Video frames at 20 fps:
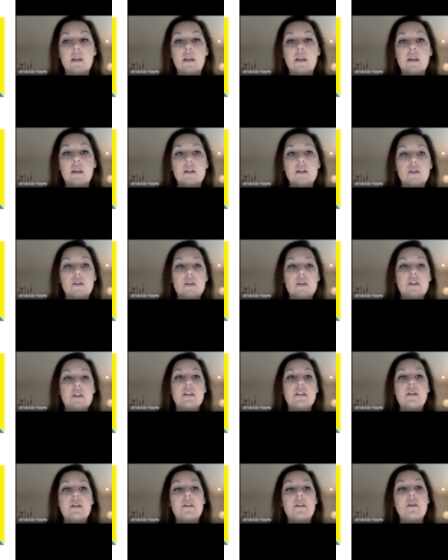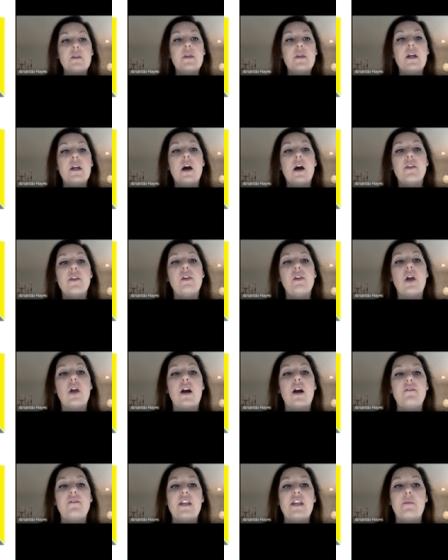So this is something we call the
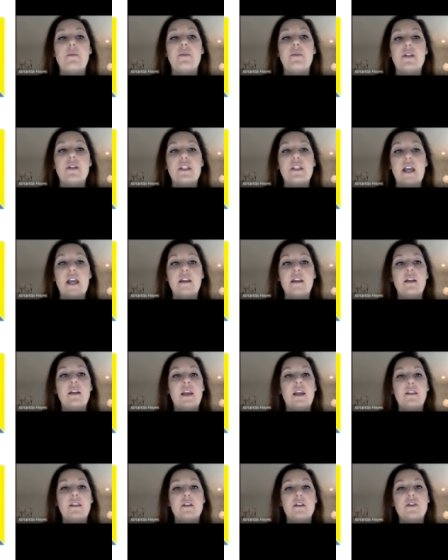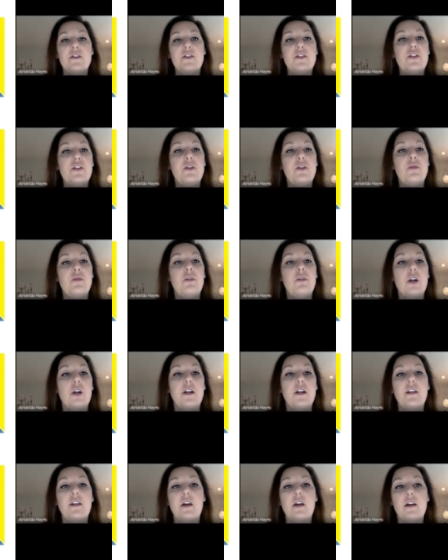law of 10%, and there's two
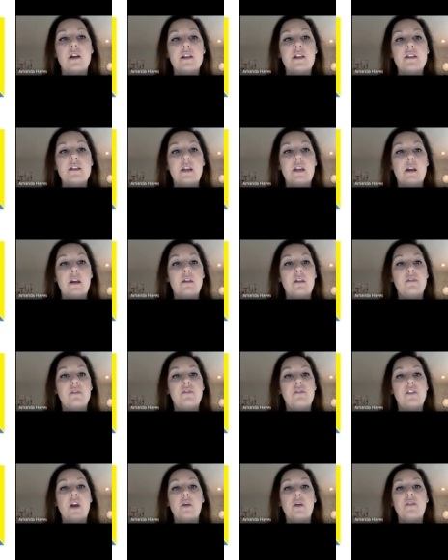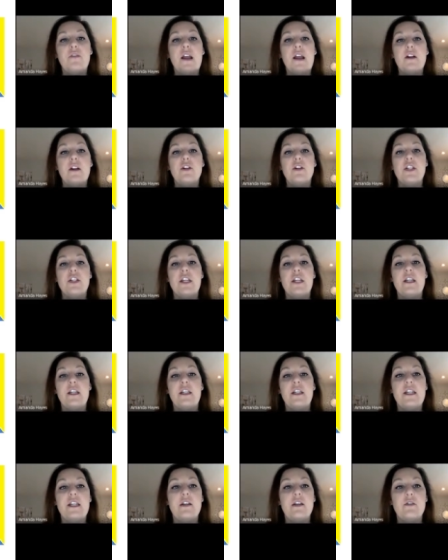learning targets here, the flow of energy in an
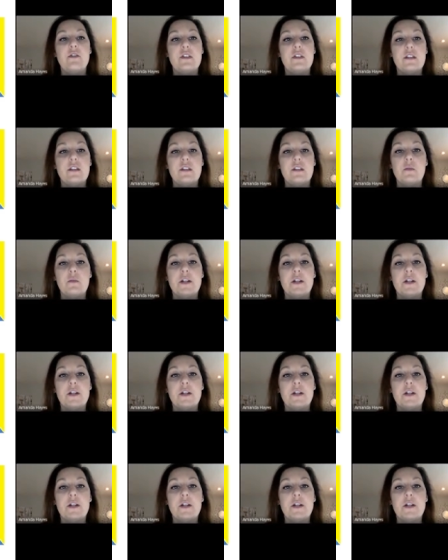ecosystem.